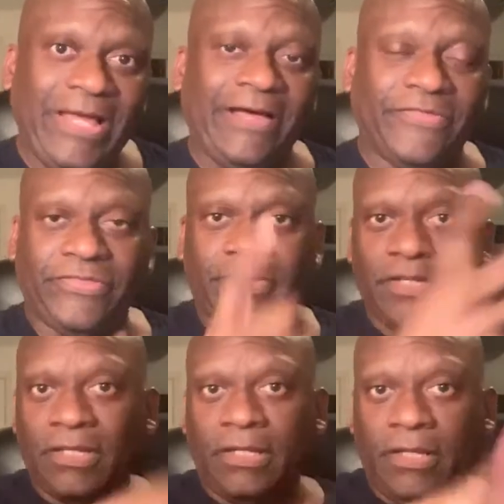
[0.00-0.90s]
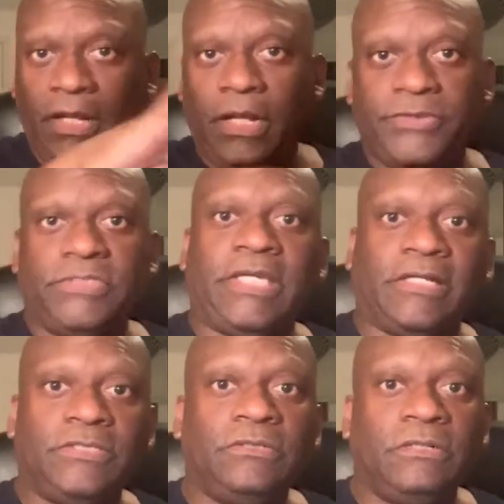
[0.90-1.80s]
Beth uh, to
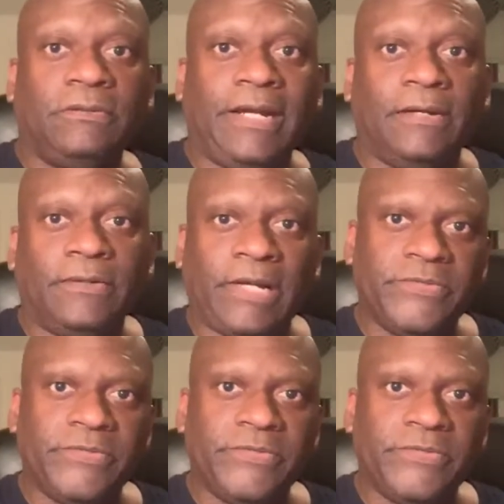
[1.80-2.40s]
take a tour around.